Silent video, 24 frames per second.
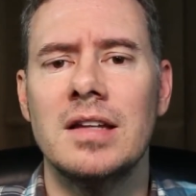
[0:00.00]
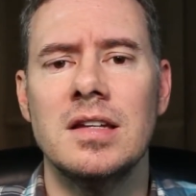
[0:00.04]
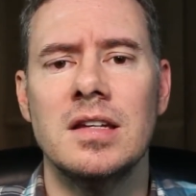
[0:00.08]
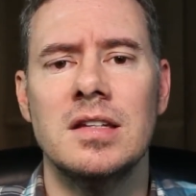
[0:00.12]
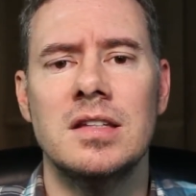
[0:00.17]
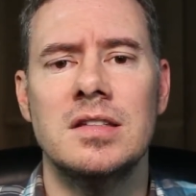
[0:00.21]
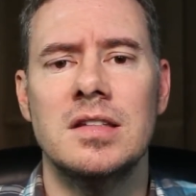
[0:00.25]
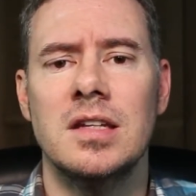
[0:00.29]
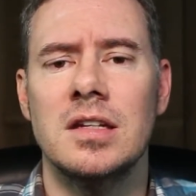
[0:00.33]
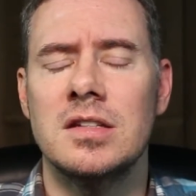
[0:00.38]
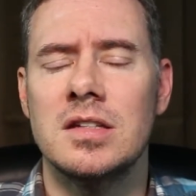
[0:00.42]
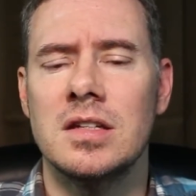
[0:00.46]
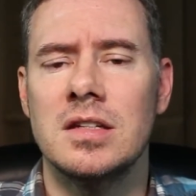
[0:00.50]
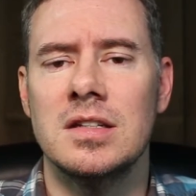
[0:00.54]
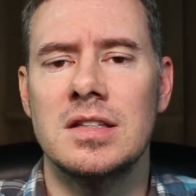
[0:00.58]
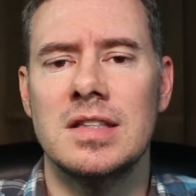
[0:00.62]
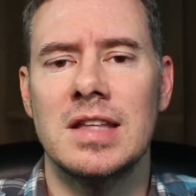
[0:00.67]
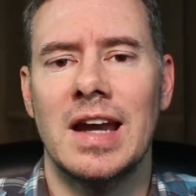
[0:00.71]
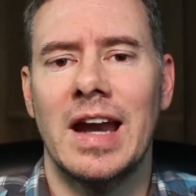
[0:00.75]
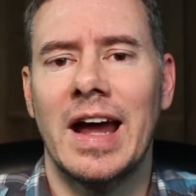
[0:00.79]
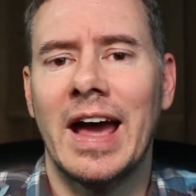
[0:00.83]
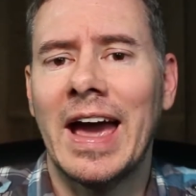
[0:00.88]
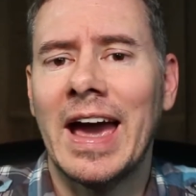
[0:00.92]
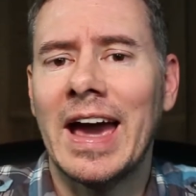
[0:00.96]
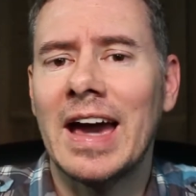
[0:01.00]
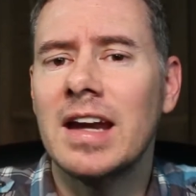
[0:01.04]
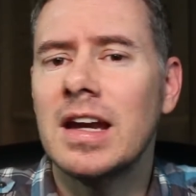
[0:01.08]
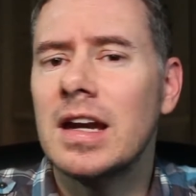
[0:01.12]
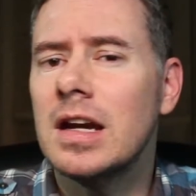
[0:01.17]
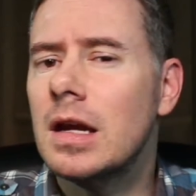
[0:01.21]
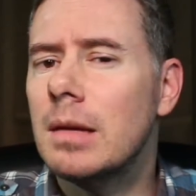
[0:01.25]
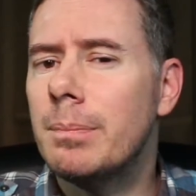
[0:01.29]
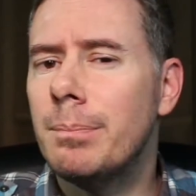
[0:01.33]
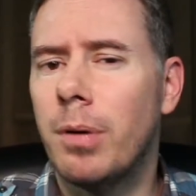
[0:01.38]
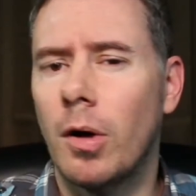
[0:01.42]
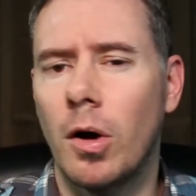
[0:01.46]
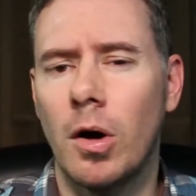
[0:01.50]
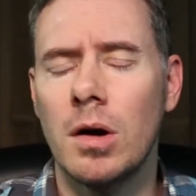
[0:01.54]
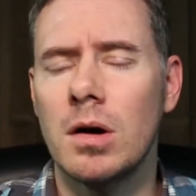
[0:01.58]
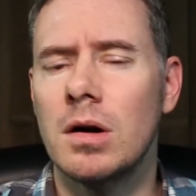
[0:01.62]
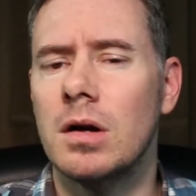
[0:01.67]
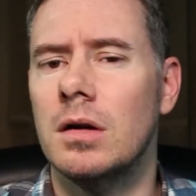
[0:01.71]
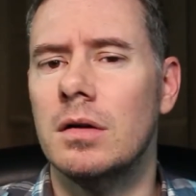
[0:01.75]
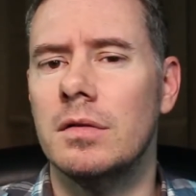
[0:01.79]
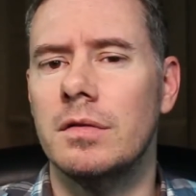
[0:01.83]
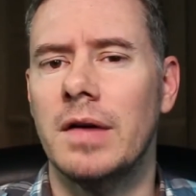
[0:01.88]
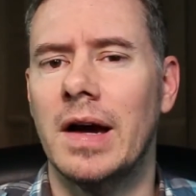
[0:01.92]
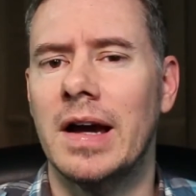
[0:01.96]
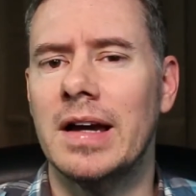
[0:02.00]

decisions that I had any part of.